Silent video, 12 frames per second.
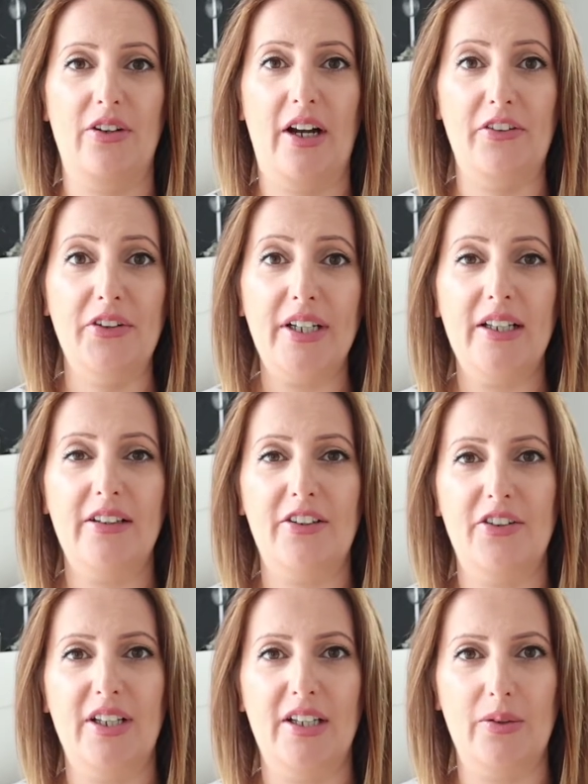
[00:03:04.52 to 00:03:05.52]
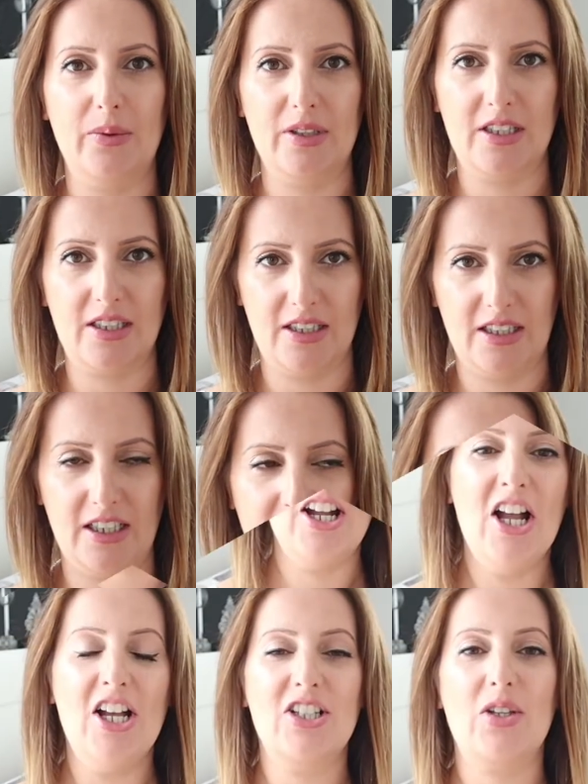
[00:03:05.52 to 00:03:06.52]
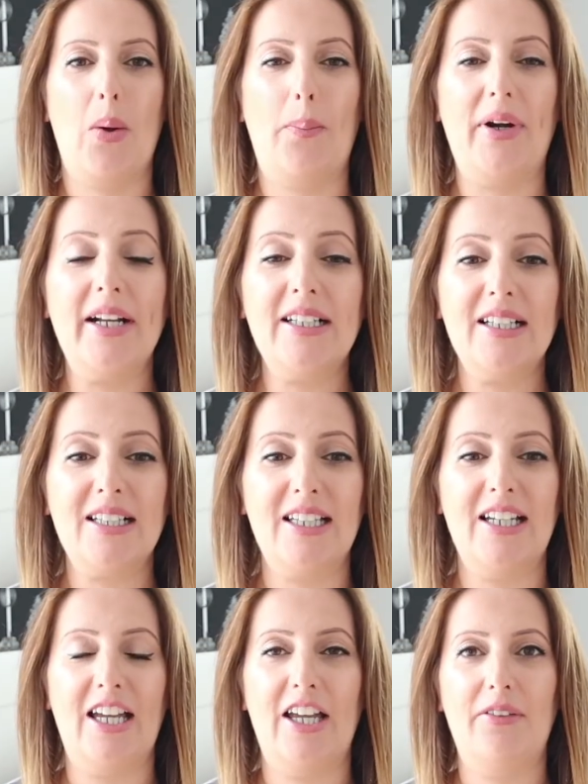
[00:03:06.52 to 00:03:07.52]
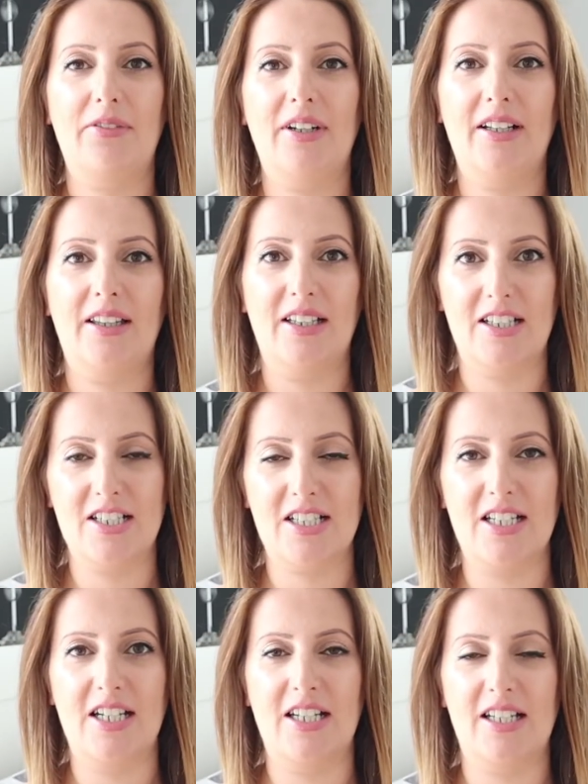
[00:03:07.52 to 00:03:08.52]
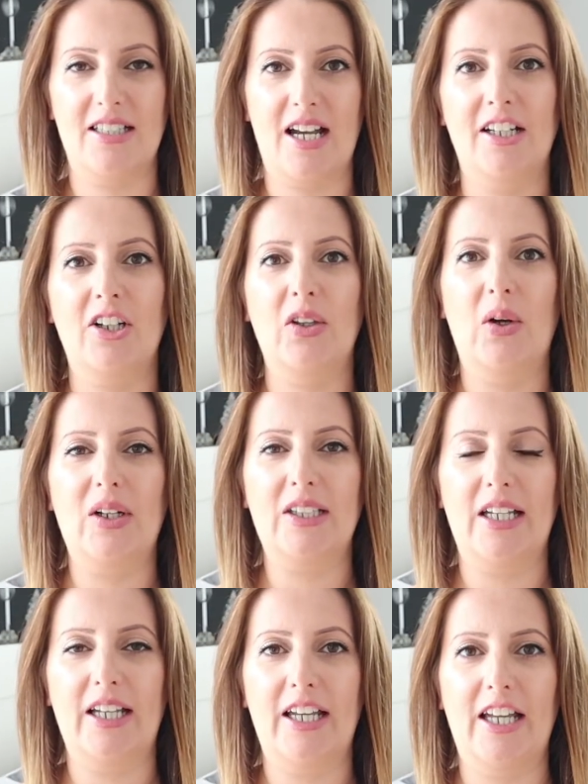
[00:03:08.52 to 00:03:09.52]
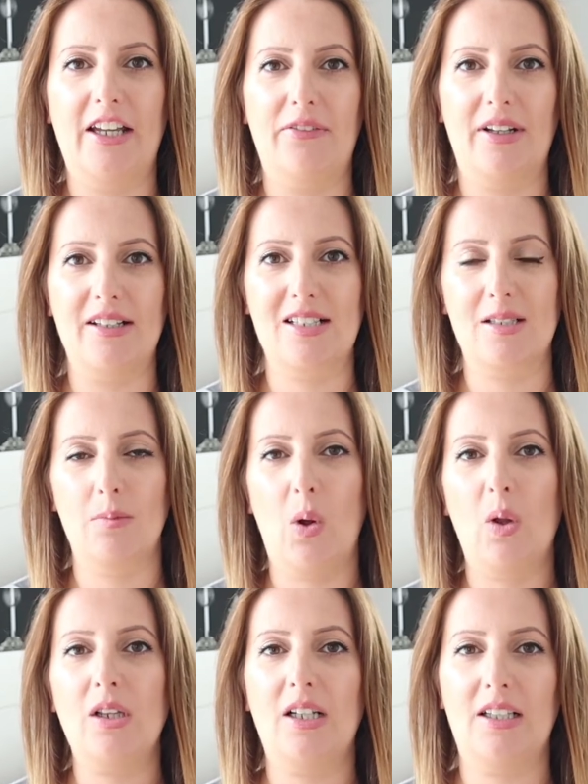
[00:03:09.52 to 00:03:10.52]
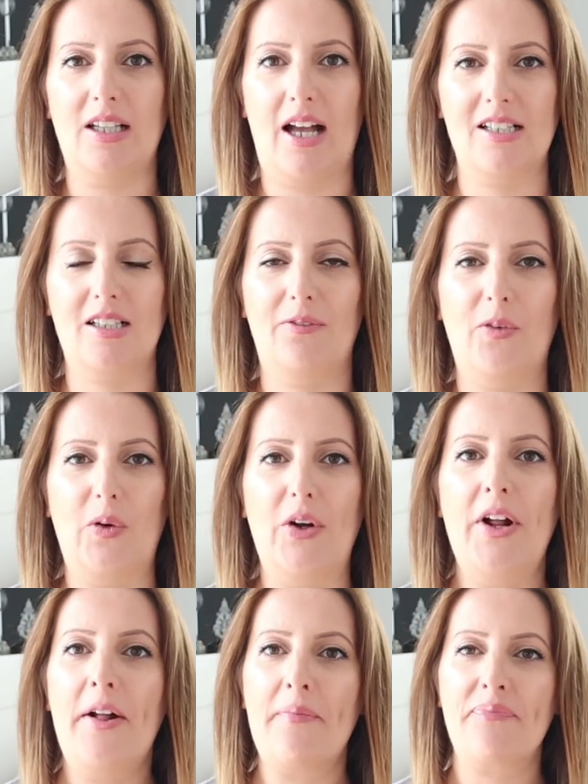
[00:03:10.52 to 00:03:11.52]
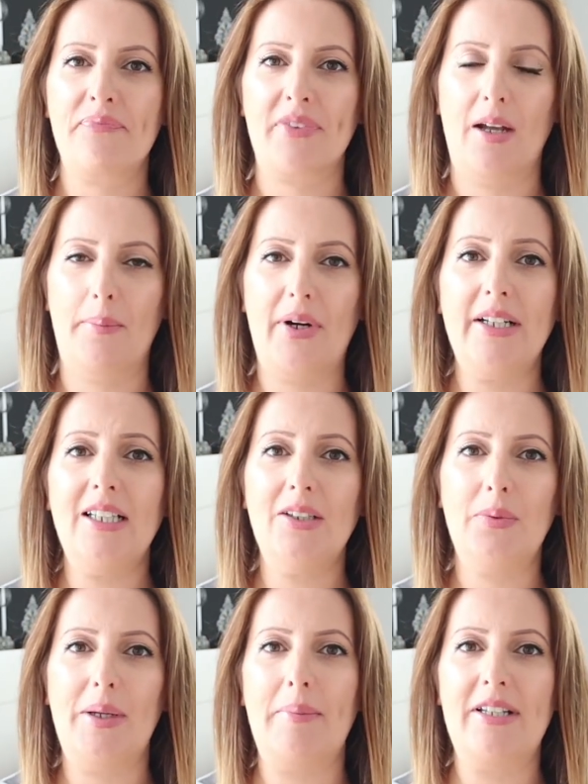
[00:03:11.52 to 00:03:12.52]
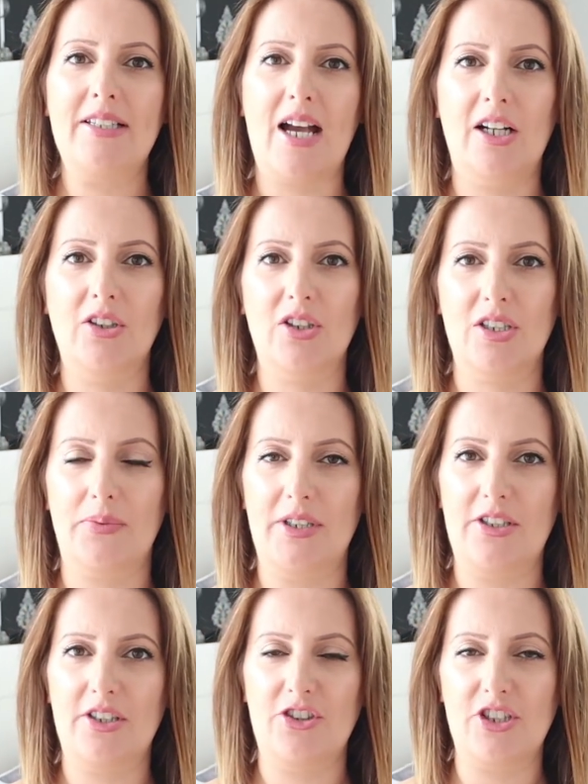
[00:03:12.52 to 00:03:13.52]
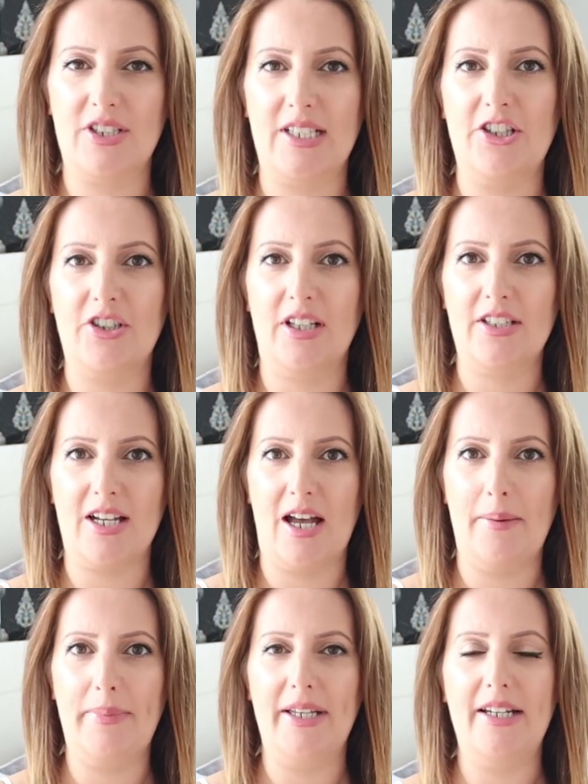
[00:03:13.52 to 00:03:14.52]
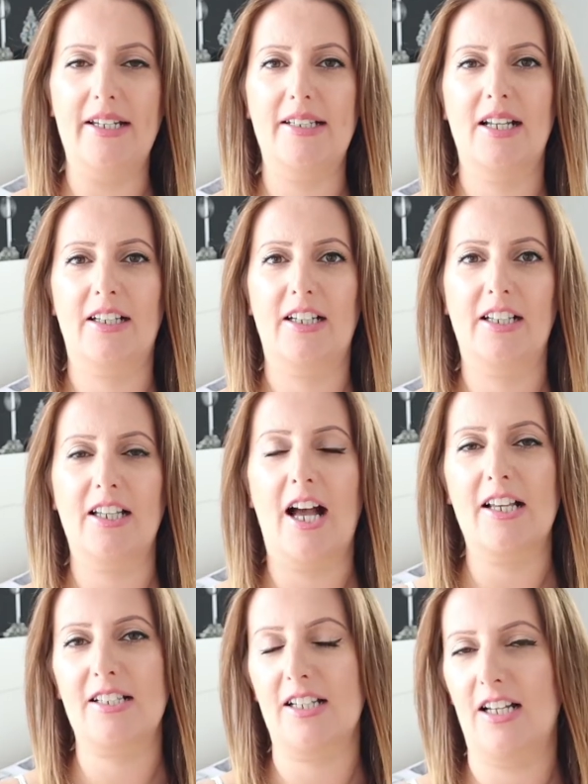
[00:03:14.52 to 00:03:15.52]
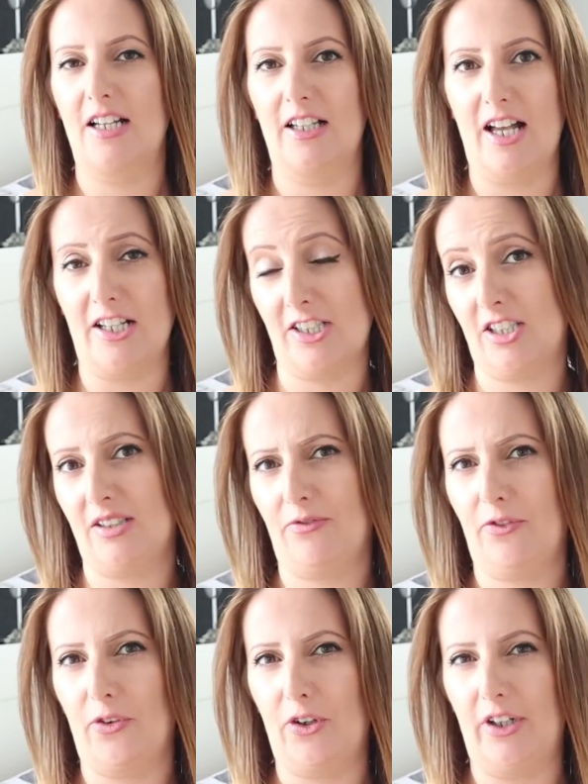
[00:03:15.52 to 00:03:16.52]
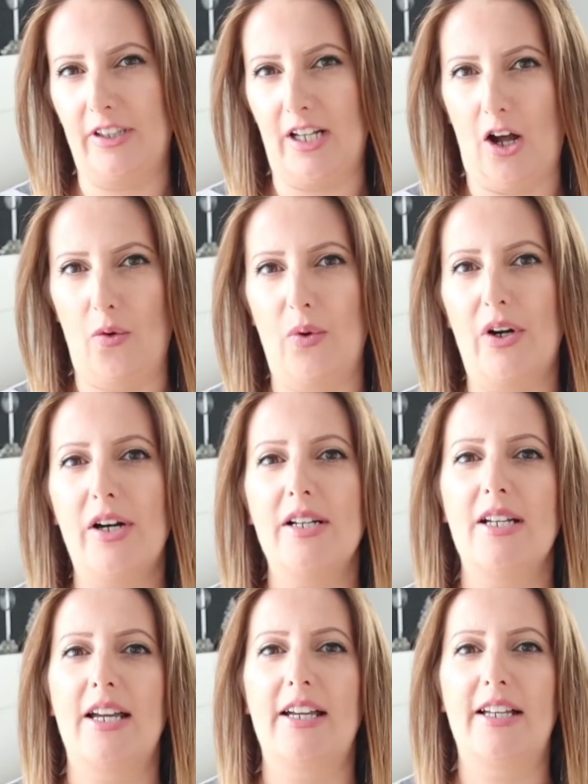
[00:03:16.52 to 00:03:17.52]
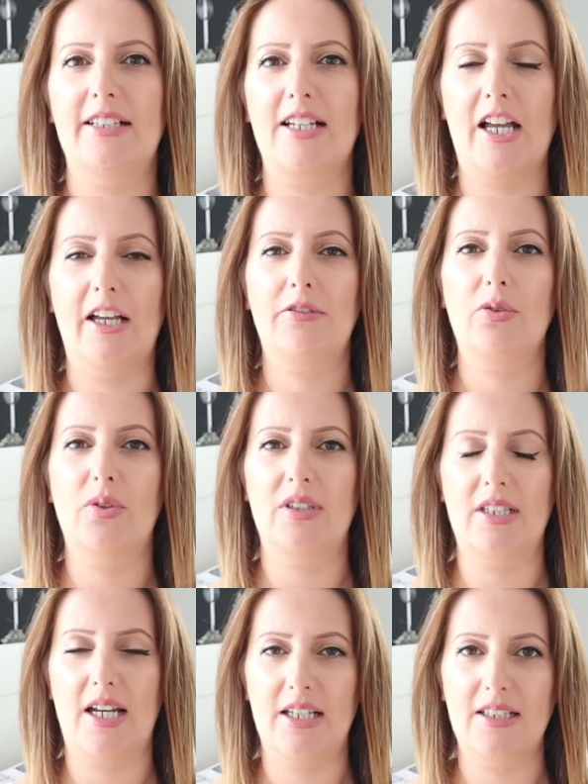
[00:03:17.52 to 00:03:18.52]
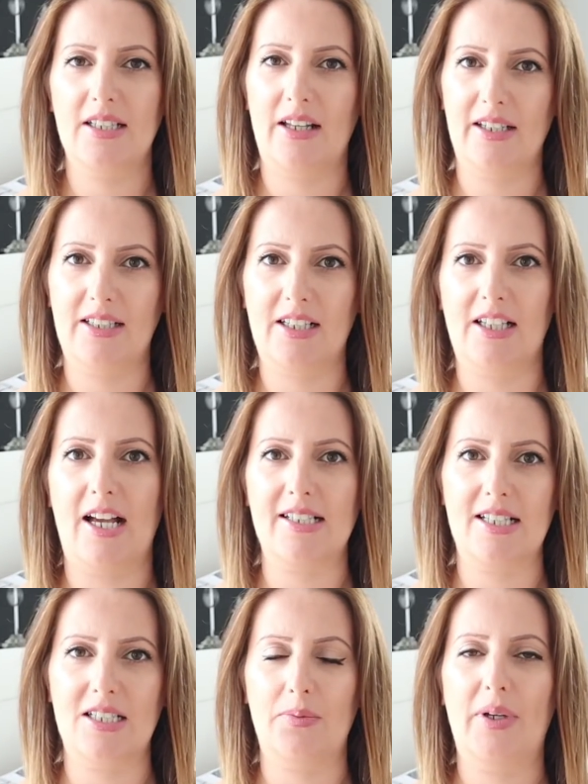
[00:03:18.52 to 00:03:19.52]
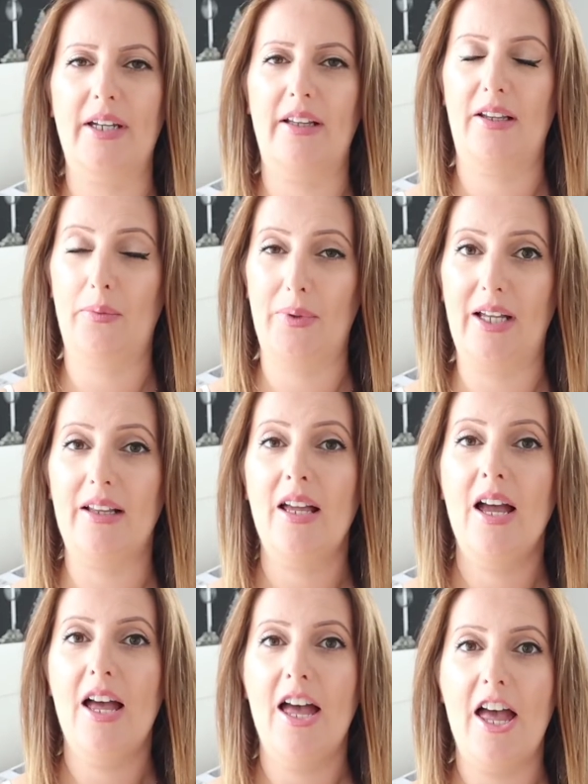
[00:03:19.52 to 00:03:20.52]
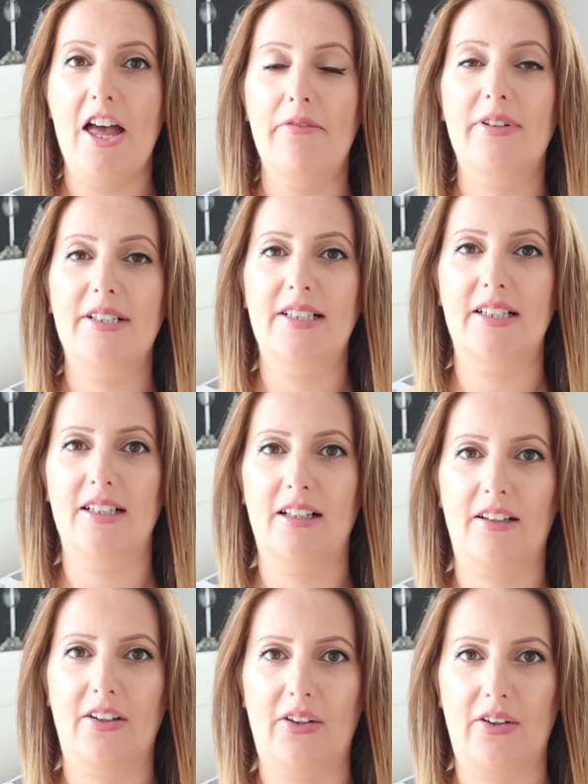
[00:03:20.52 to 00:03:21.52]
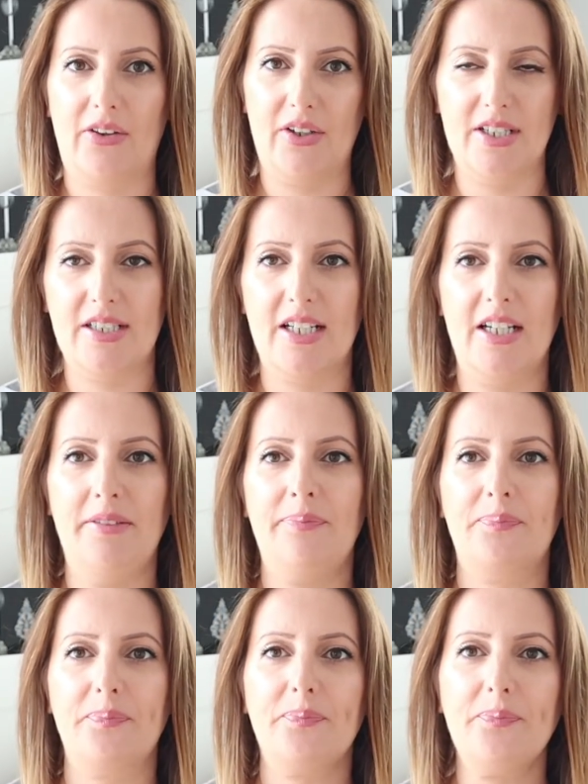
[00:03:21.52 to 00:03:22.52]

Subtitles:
a really, really good clinic. So practically every Thursday at 9 o'clock, they have a small class for pregnant women diagnosed with gestational diabetes. The class lasts for an hour and I have to attend that class as well every single Thursday.